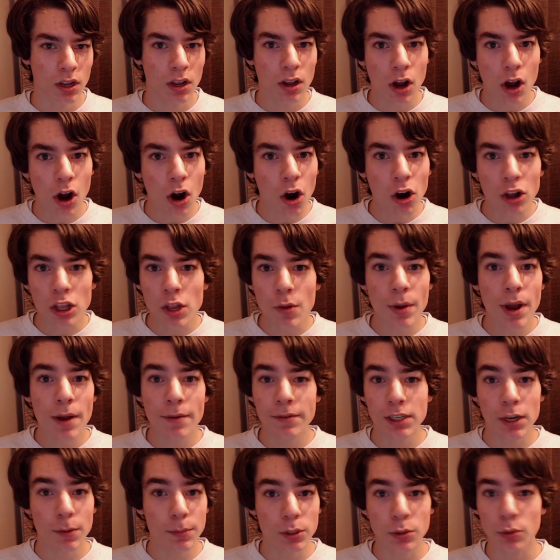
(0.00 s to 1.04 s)
All of them have
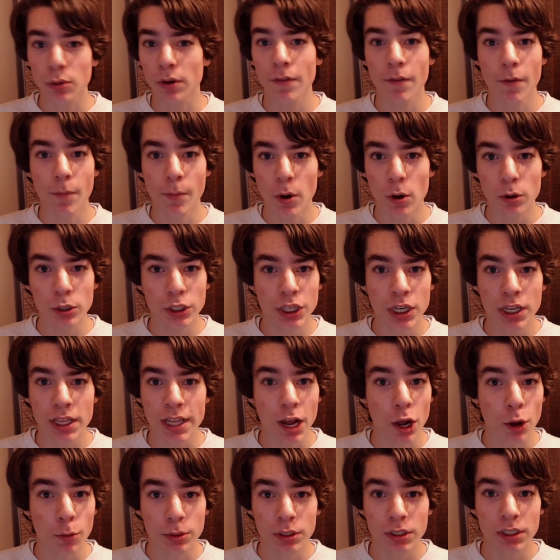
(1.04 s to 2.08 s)
some sort of emotion that
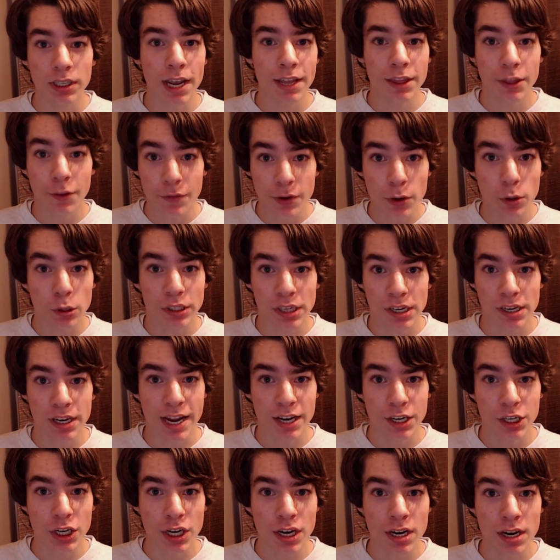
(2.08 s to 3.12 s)
helps get the viewer's
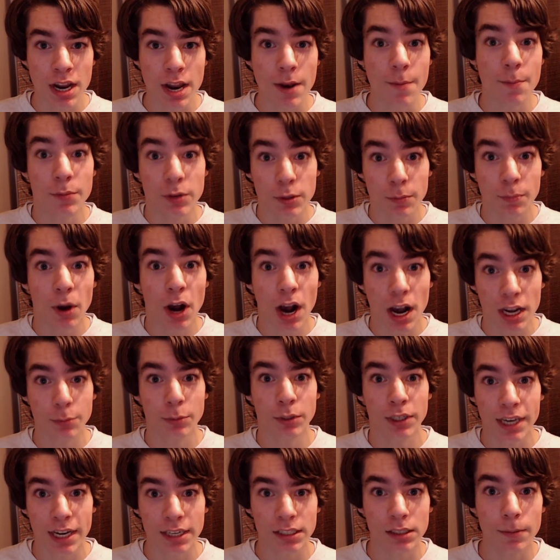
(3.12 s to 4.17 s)
attention and
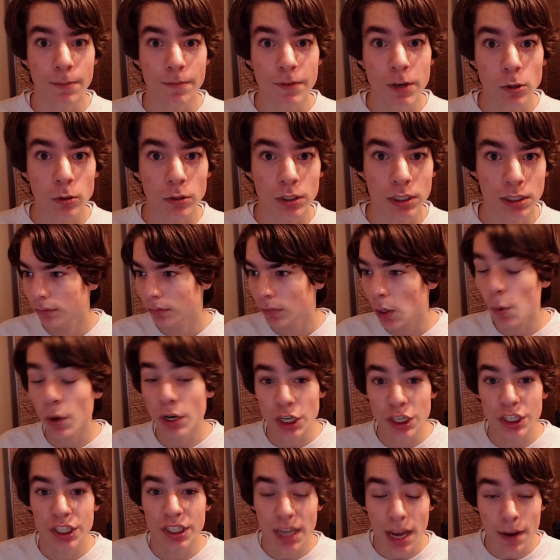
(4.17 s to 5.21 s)
possibly get some views, which
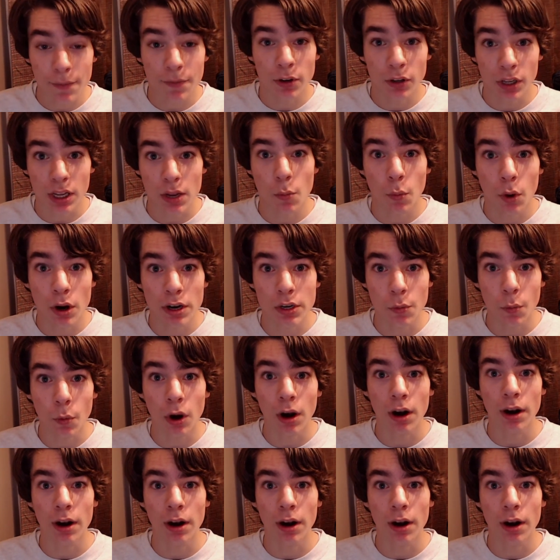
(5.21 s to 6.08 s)
is definitely what you want.